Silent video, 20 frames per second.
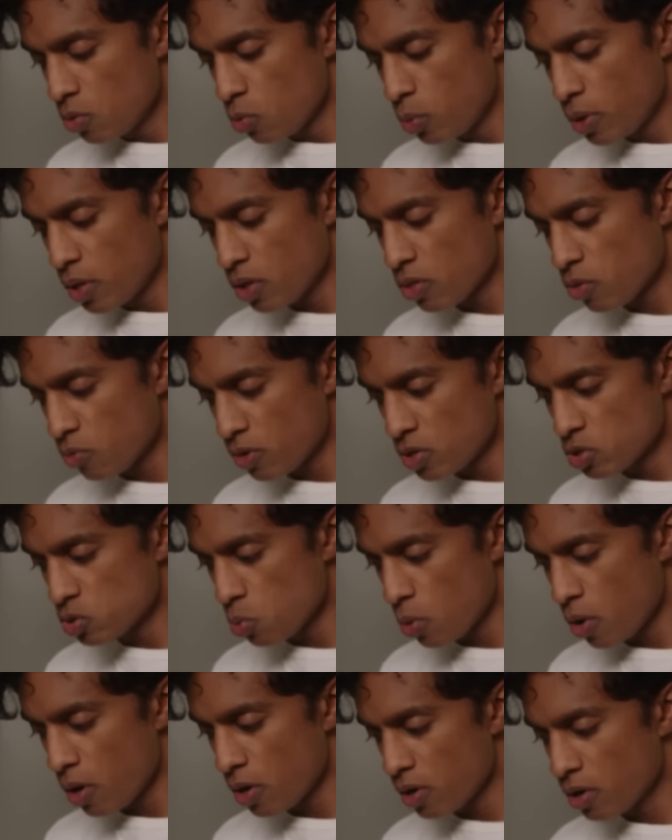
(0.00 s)
with rinse
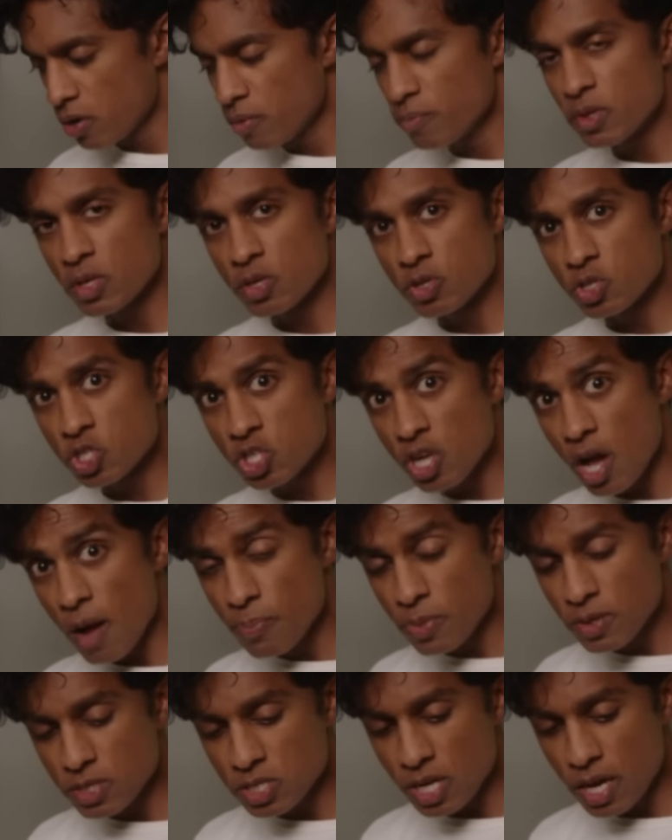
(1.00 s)
water, you
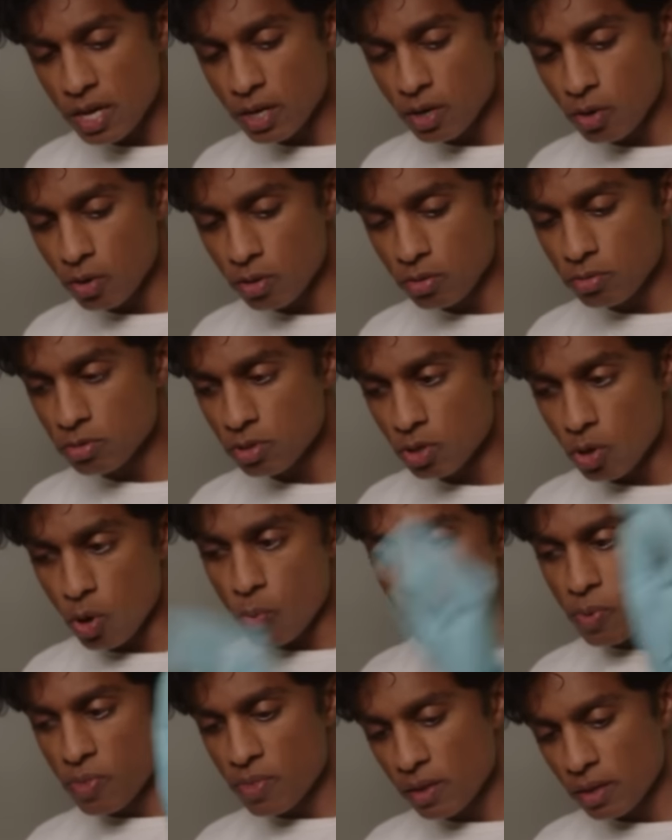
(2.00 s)
stop the cycle, you
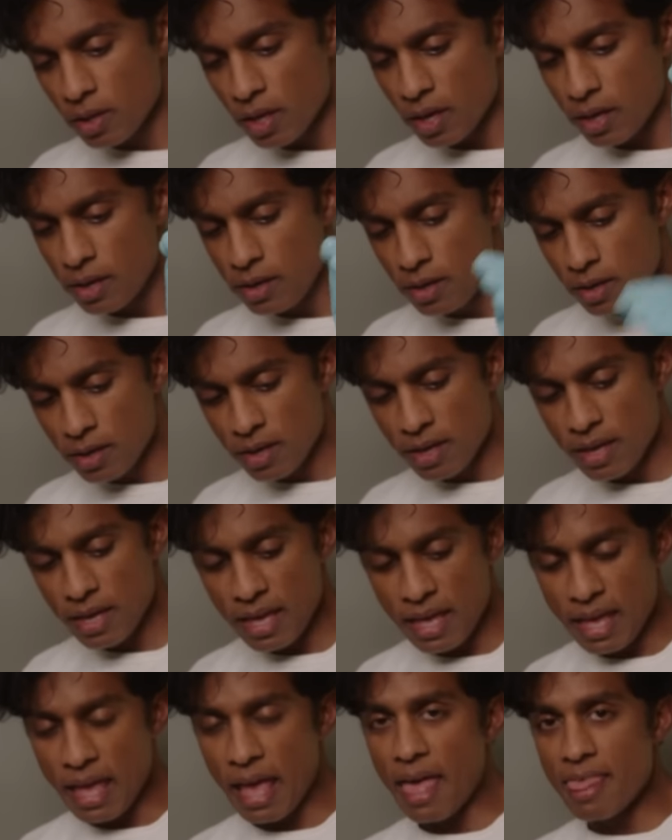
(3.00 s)
open the lid,
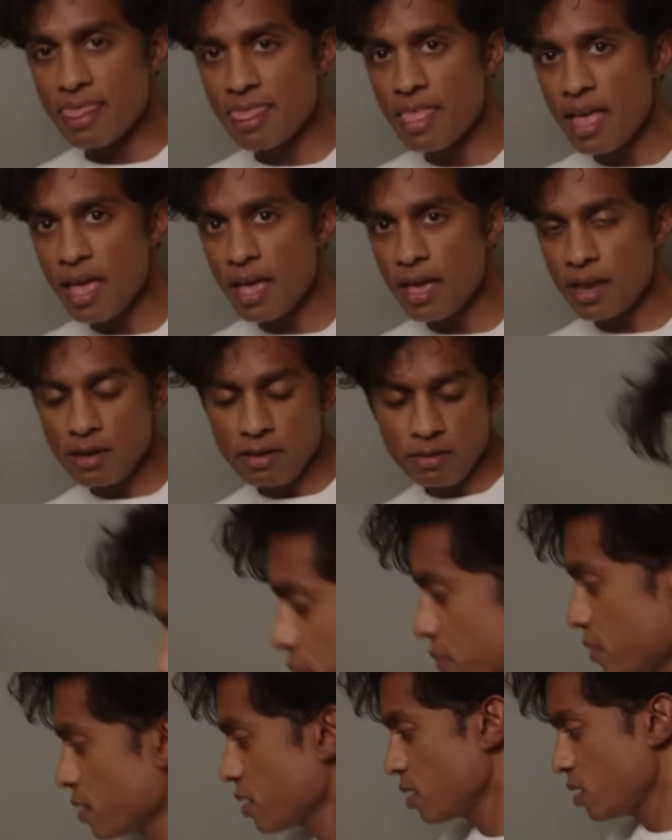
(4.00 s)
and then
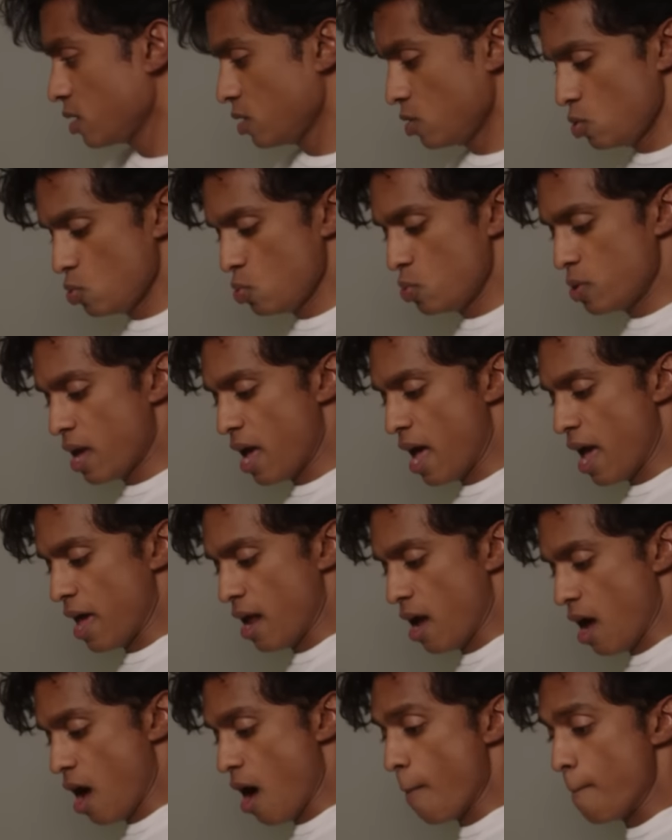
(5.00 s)
you get
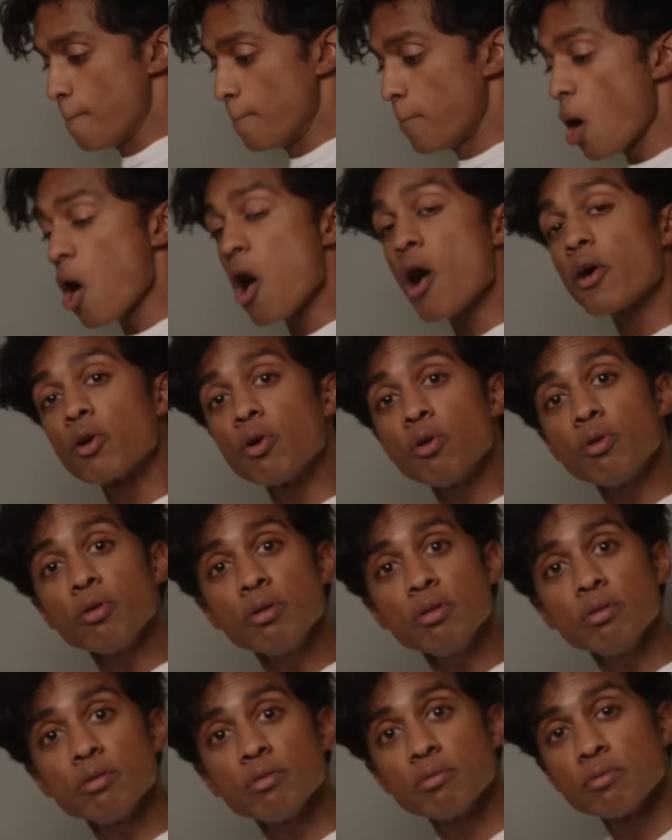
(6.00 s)
a bottle,
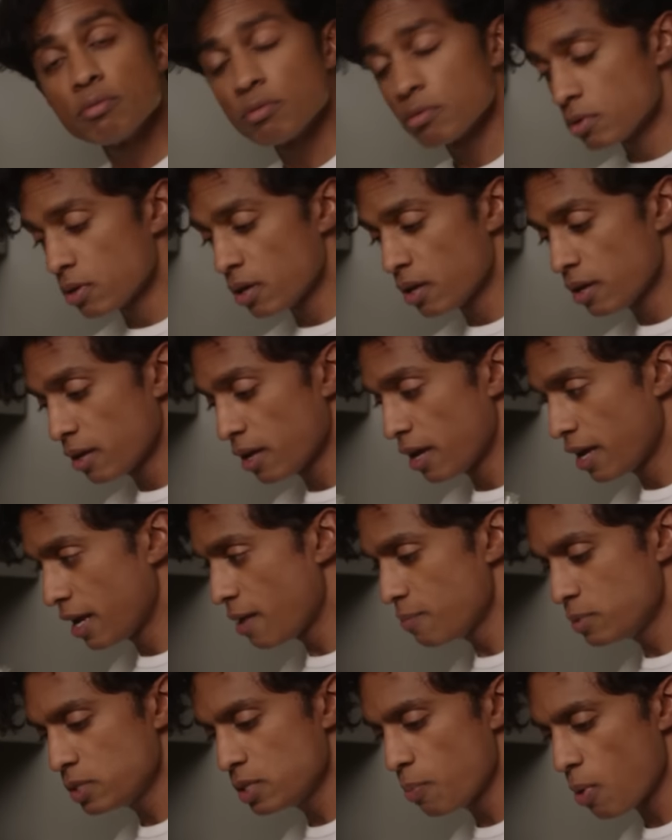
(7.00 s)
an
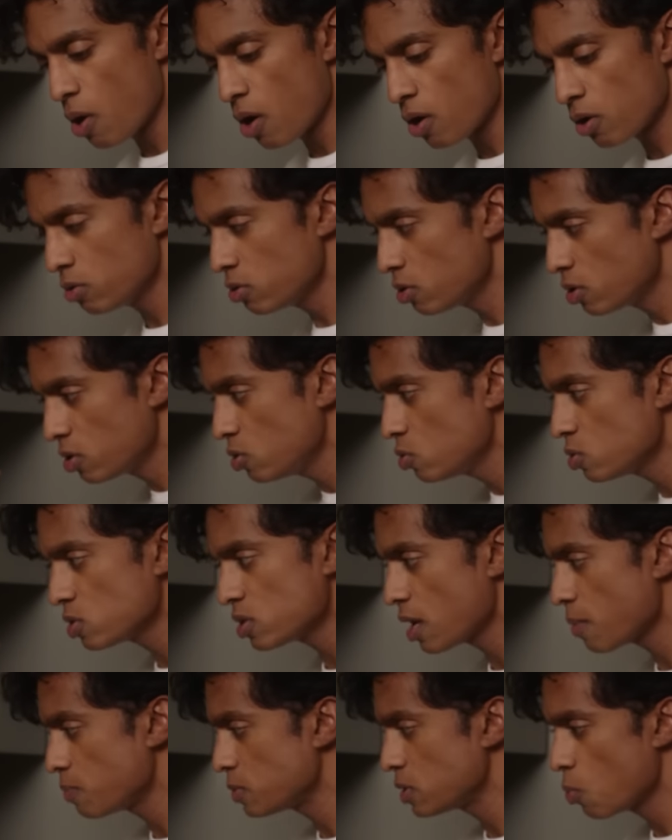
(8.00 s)
empty bottle. You can use
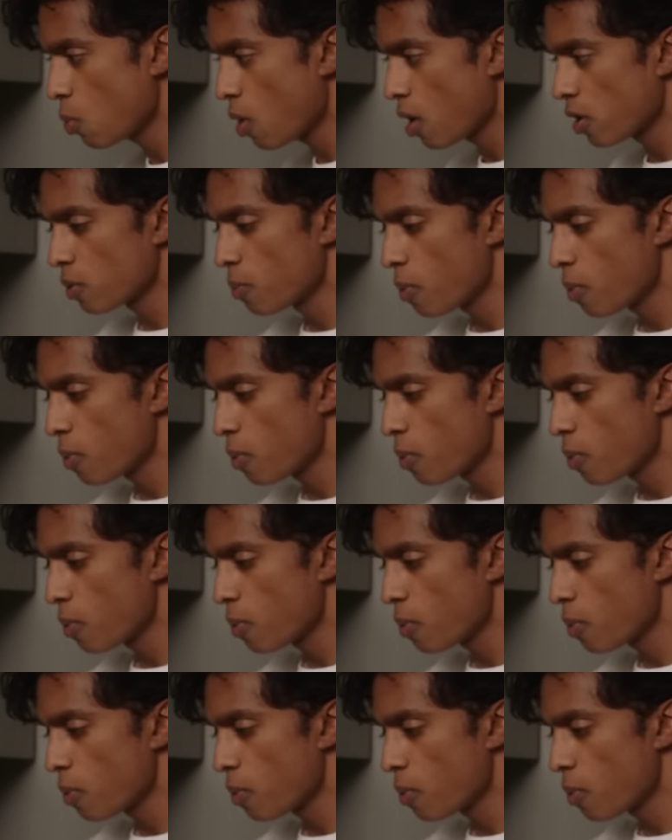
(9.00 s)
an empty water